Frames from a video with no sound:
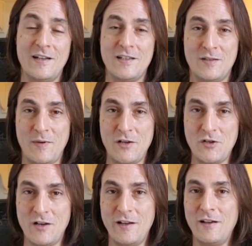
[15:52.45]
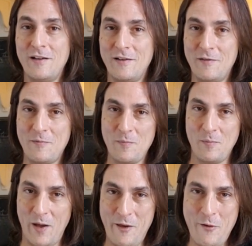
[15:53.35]
especially
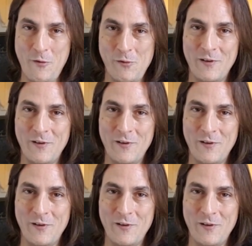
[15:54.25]
by you.